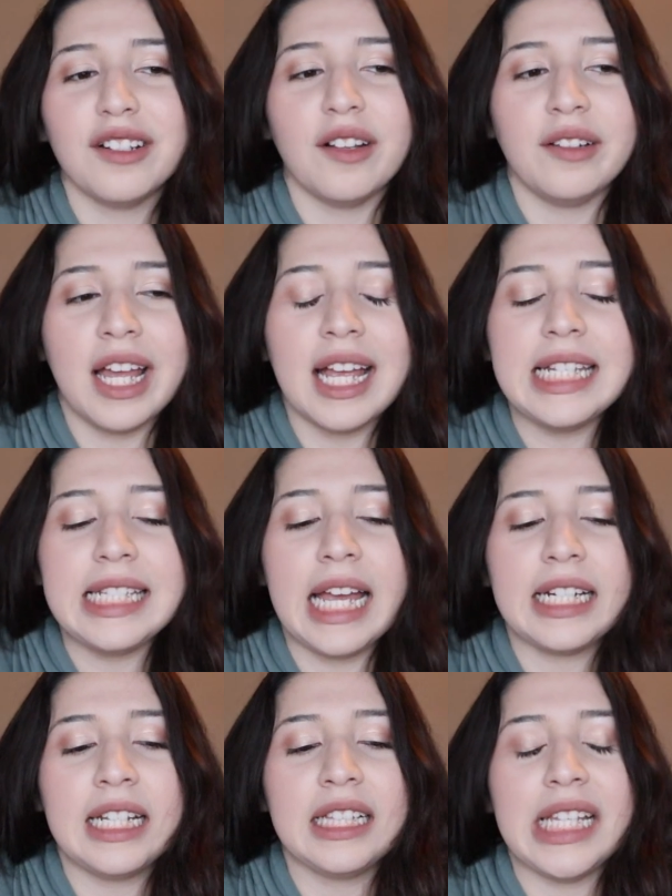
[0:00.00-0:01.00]
So yes,
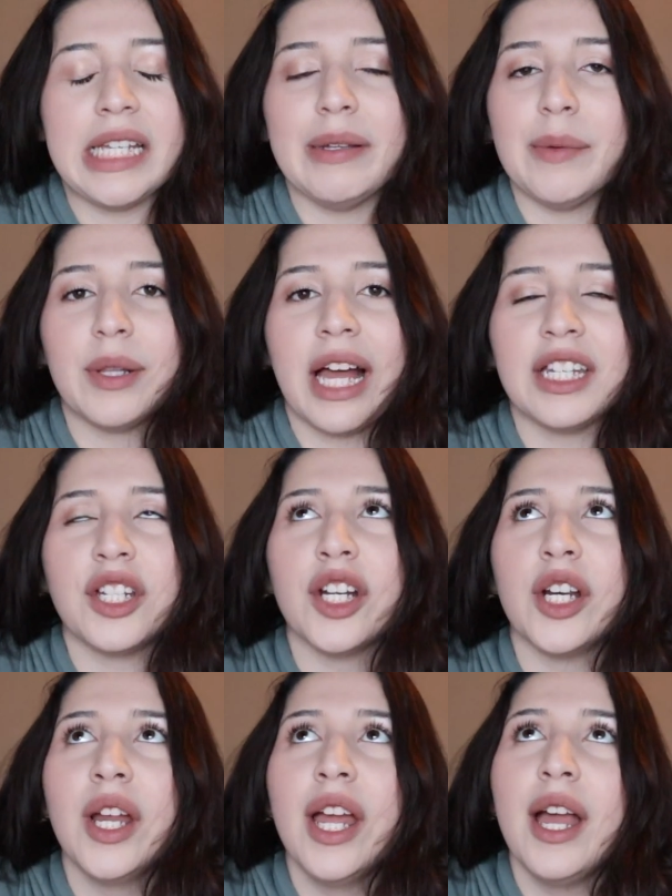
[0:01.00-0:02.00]
technically we planned
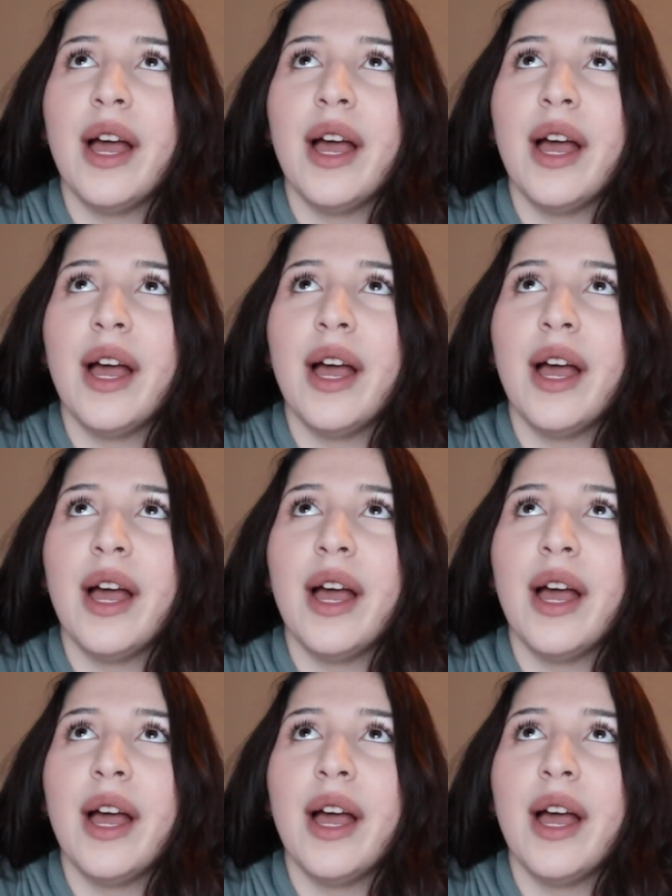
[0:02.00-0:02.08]
her,